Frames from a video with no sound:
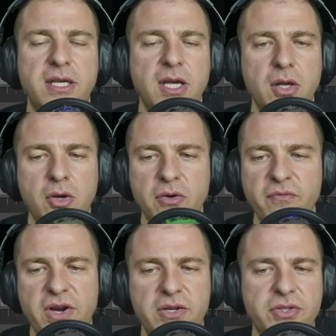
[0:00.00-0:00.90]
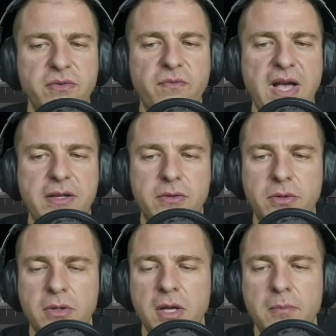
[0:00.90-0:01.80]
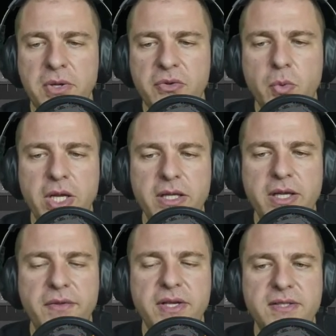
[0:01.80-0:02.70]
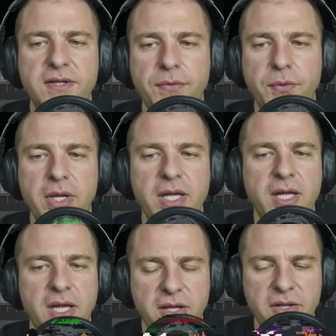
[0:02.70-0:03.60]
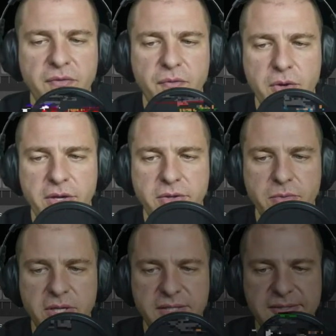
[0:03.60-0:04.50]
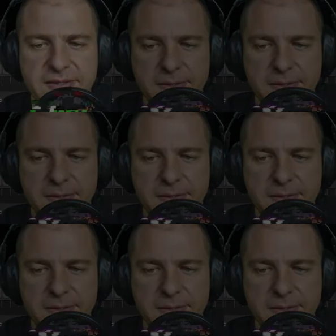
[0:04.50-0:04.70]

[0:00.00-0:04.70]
conversion factor between these 3 different units.